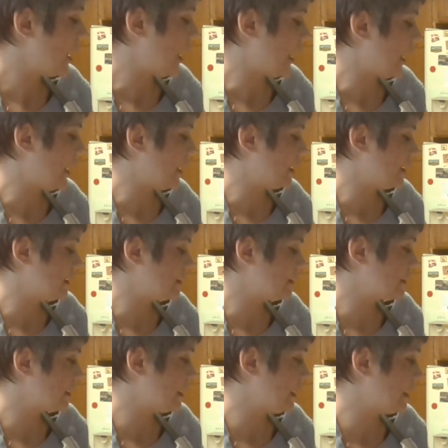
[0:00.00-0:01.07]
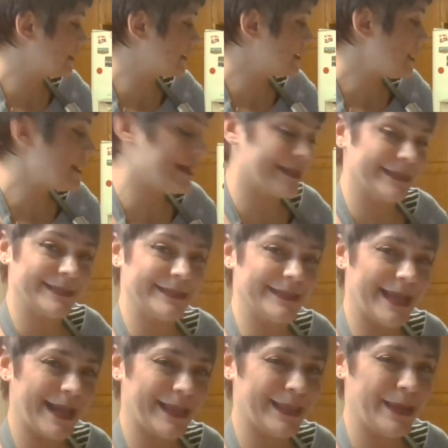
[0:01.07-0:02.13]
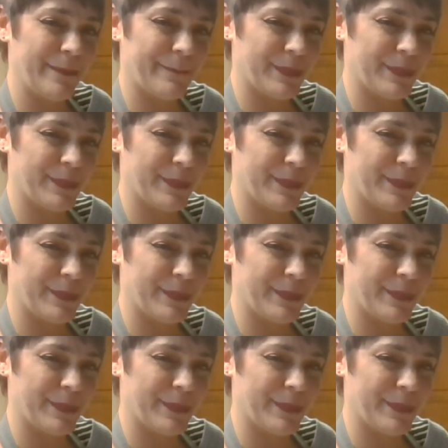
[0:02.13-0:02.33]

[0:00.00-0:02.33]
And it's not exactly